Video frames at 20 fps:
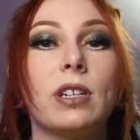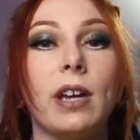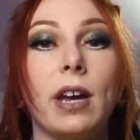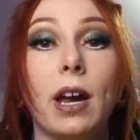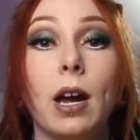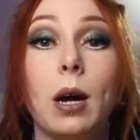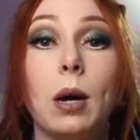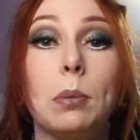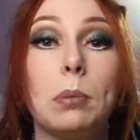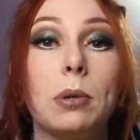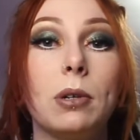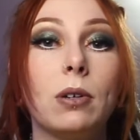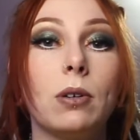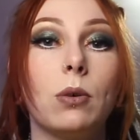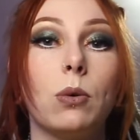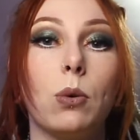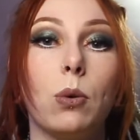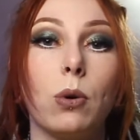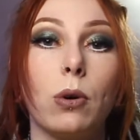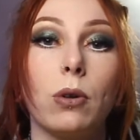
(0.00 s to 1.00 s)
app
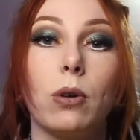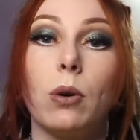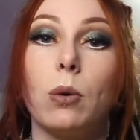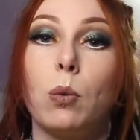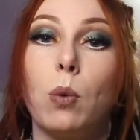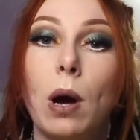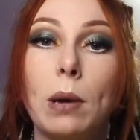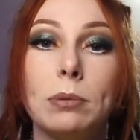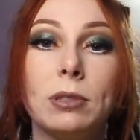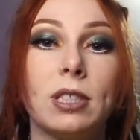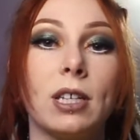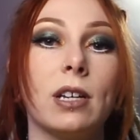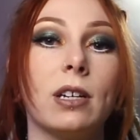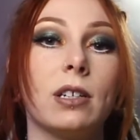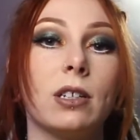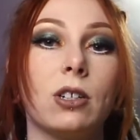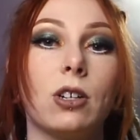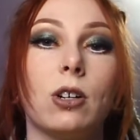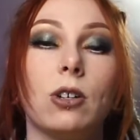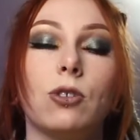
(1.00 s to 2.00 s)
or a
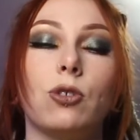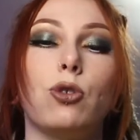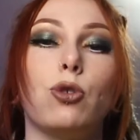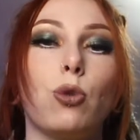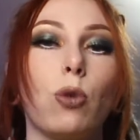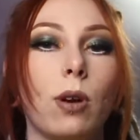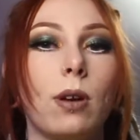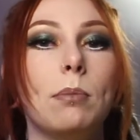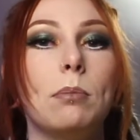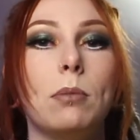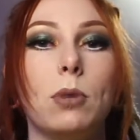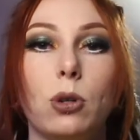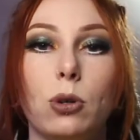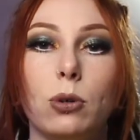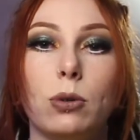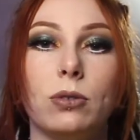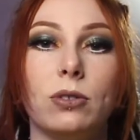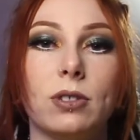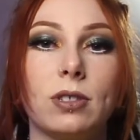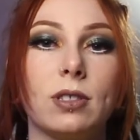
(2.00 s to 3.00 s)
website called Dream
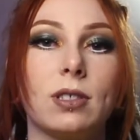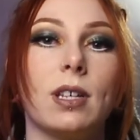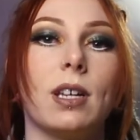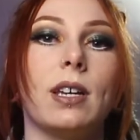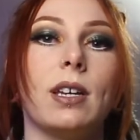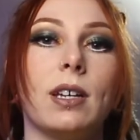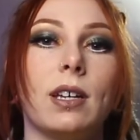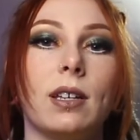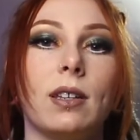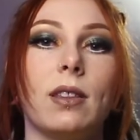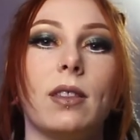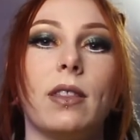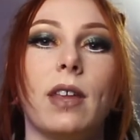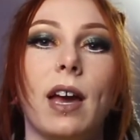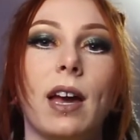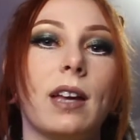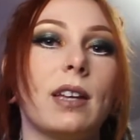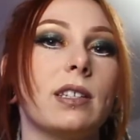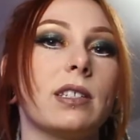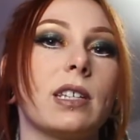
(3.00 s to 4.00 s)
Moods, and
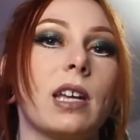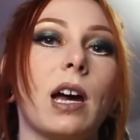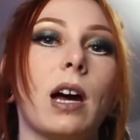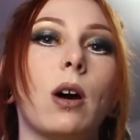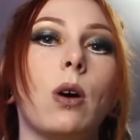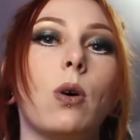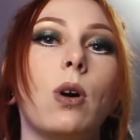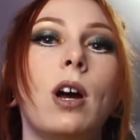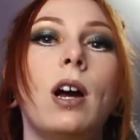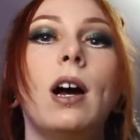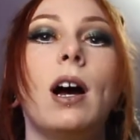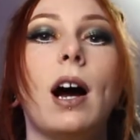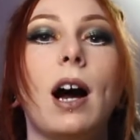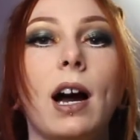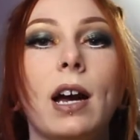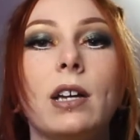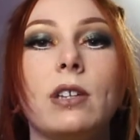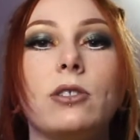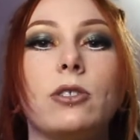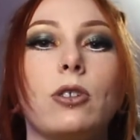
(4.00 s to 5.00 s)
that is how
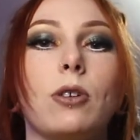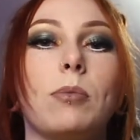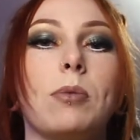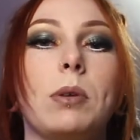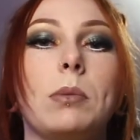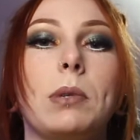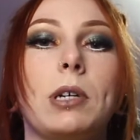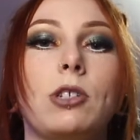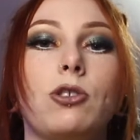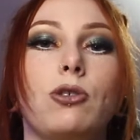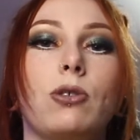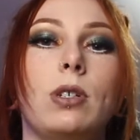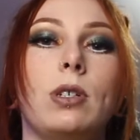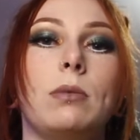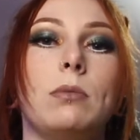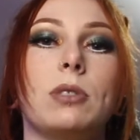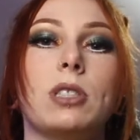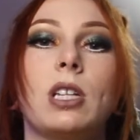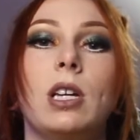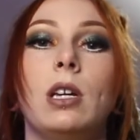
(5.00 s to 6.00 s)
I interpret my
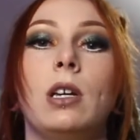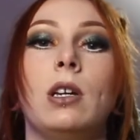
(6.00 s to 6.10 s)
dreams.